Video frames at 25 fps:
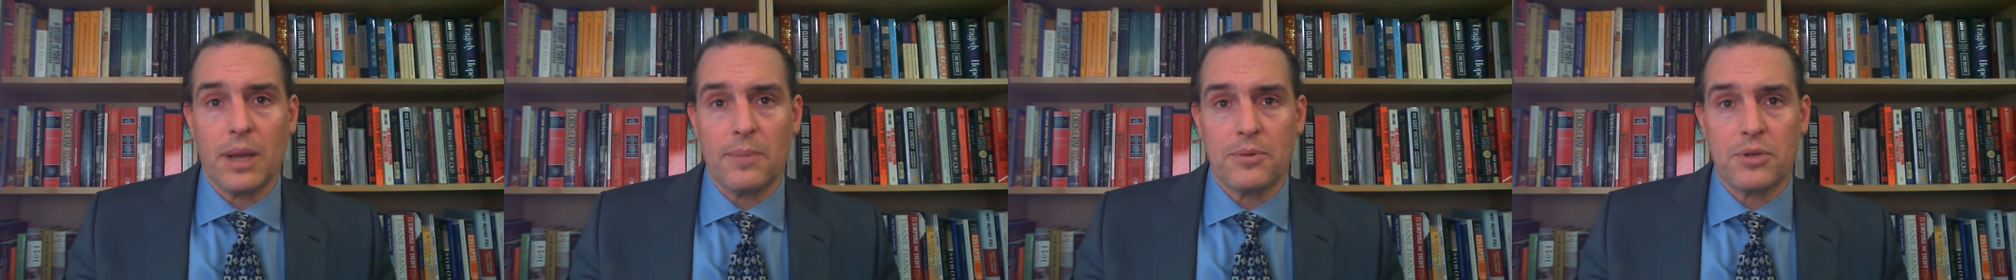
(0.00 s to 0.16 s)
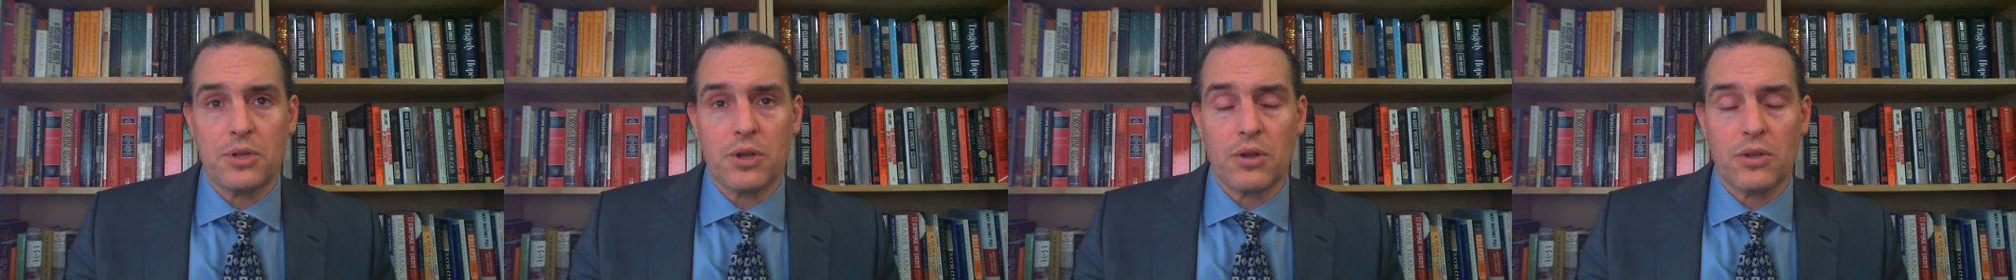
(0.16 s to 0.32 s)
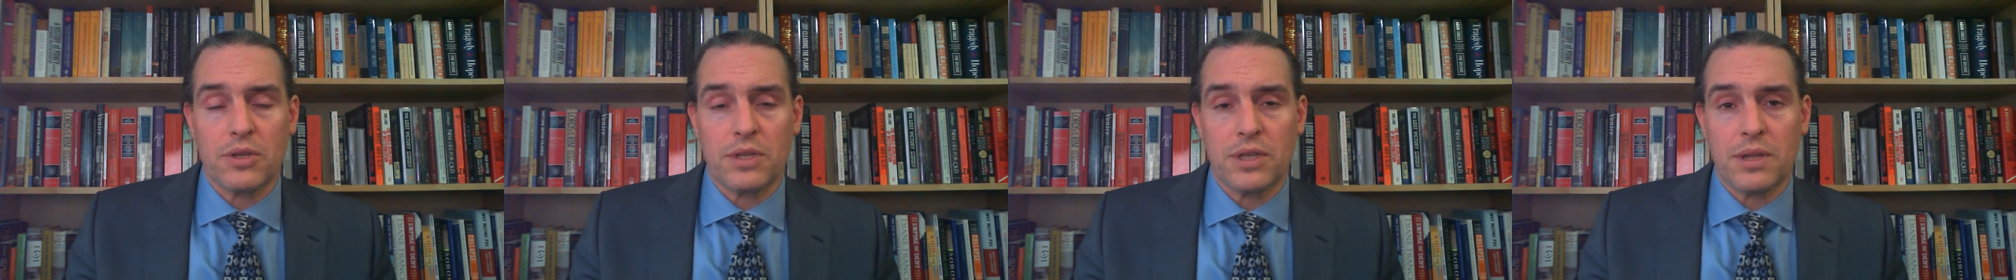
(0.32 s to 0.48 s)

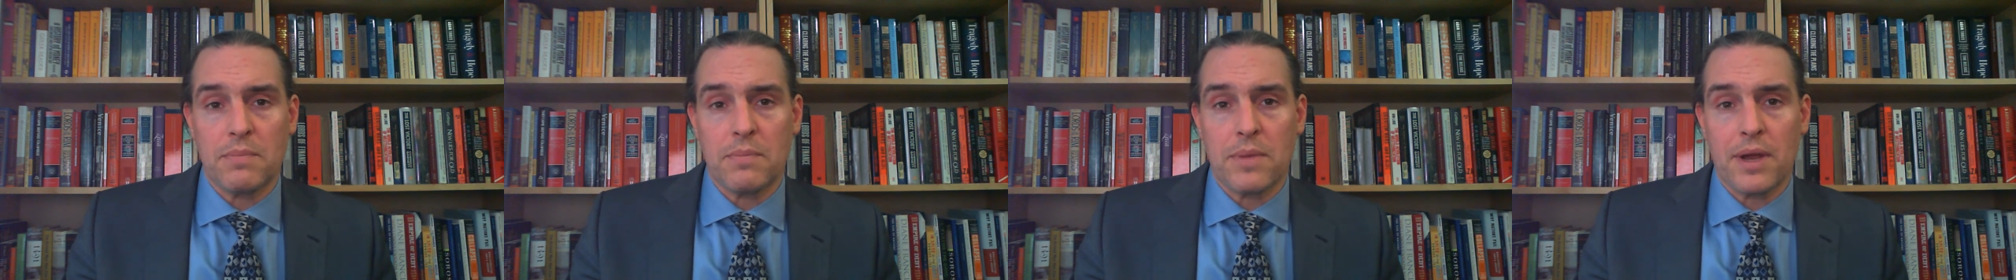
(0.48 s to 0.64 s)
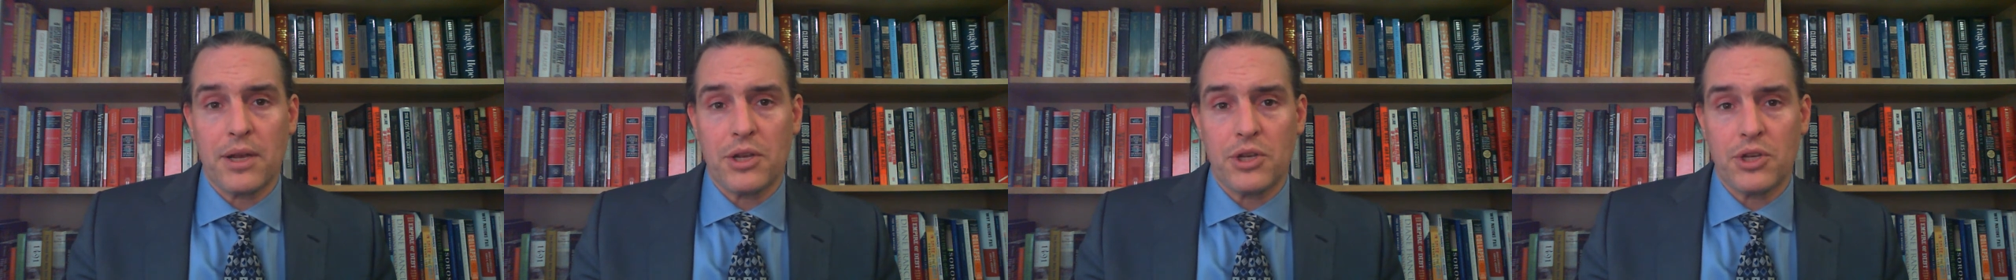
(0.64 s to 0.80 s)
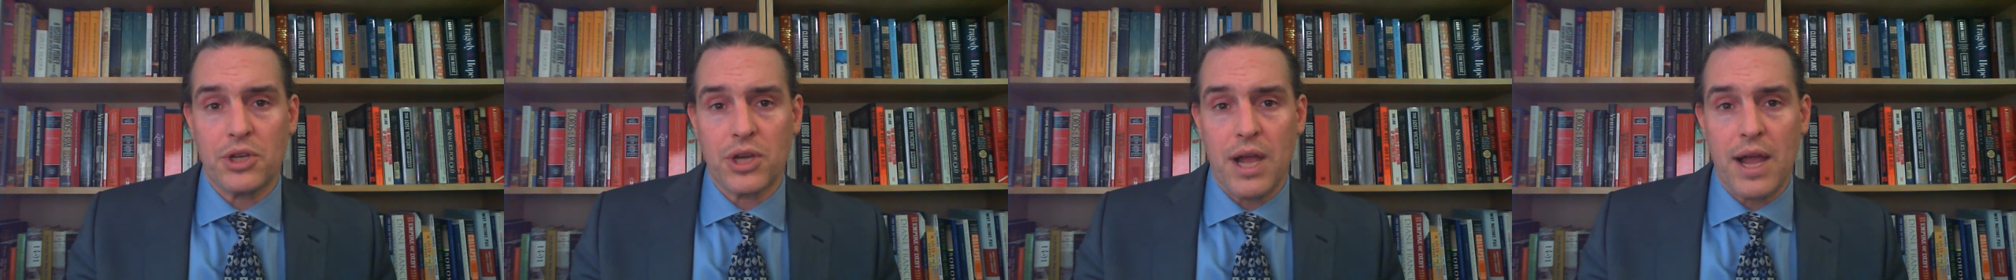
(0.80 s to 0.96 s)
upstarts that
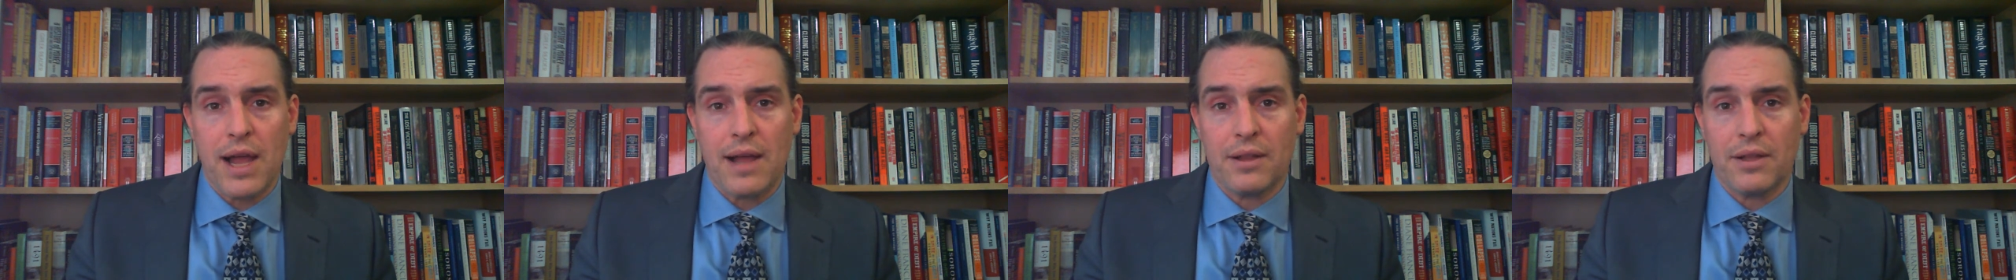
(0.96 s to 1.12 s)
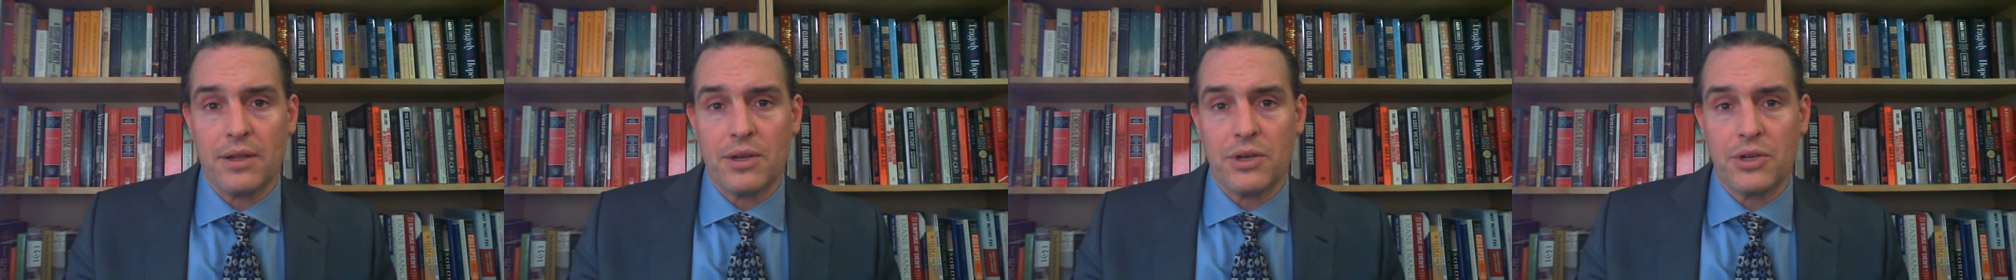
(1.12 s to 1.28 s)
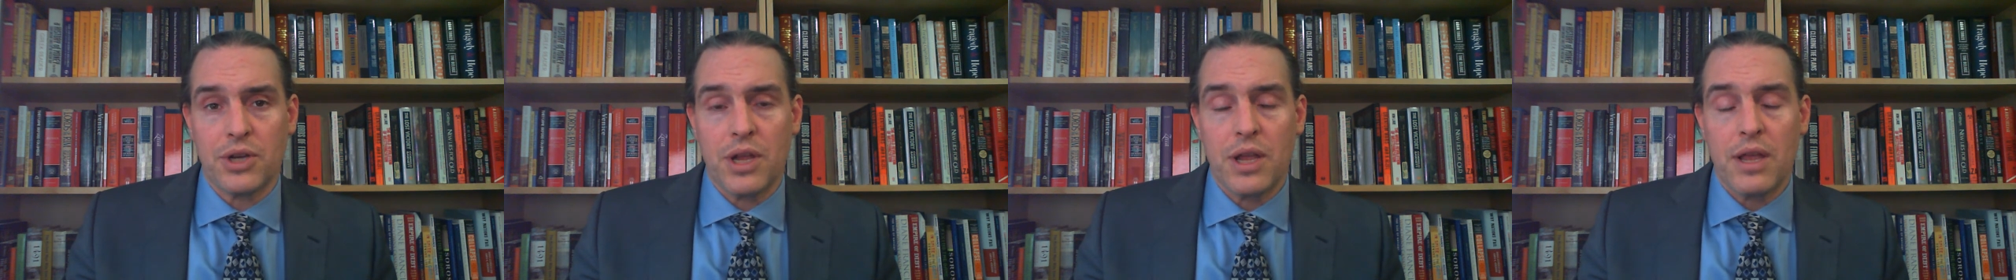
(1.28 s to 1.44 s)
might
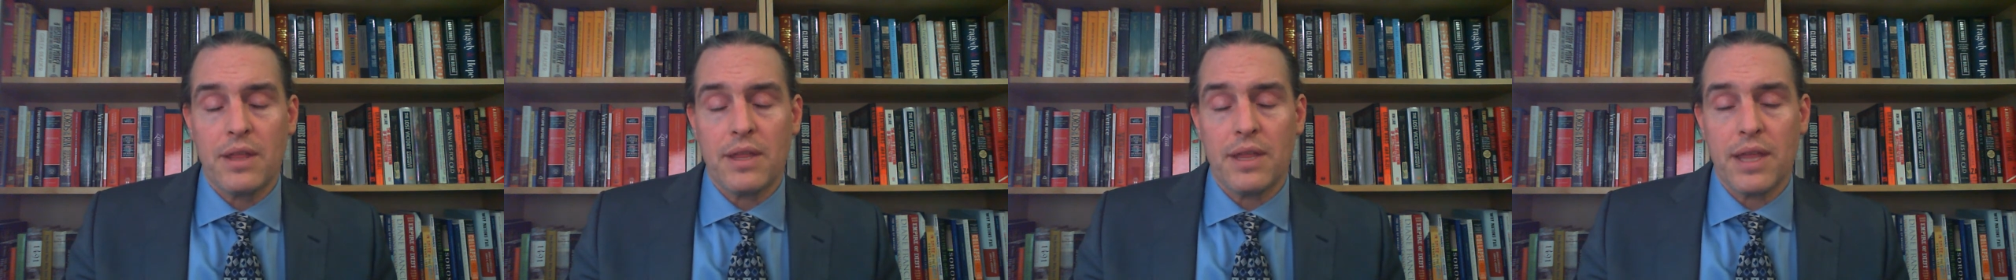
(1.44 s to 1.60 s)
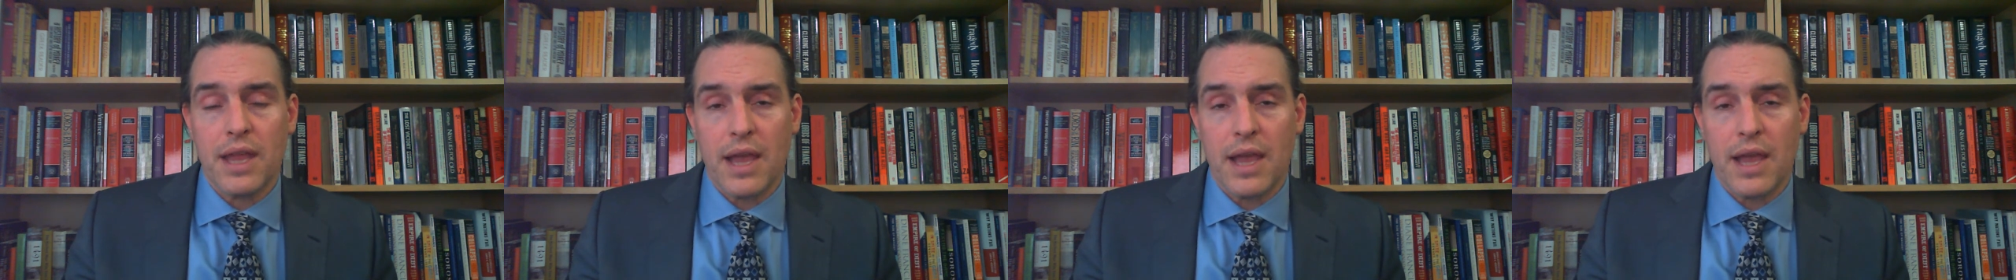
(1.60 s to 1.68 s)
challenge